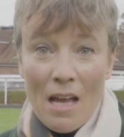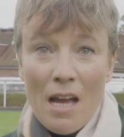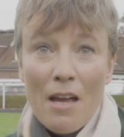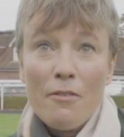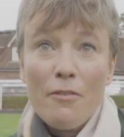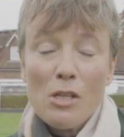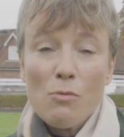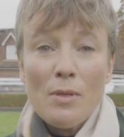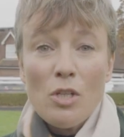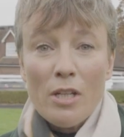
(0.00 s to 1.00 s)
The
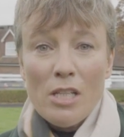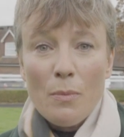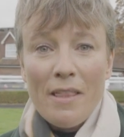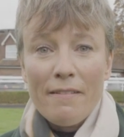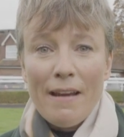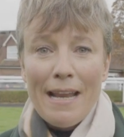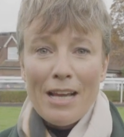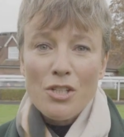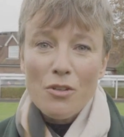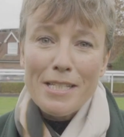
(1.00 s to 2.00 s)
first woman jockey to win the Grand
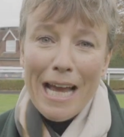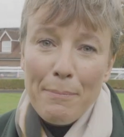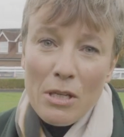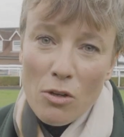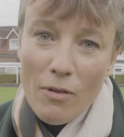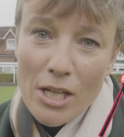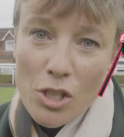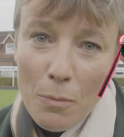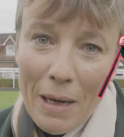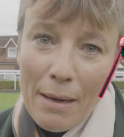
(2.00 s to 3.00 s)
National. Damn you,
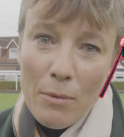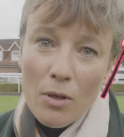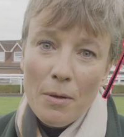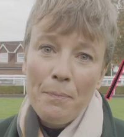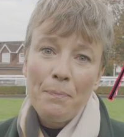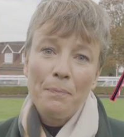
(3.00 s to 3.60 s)
Rachel Blackmore.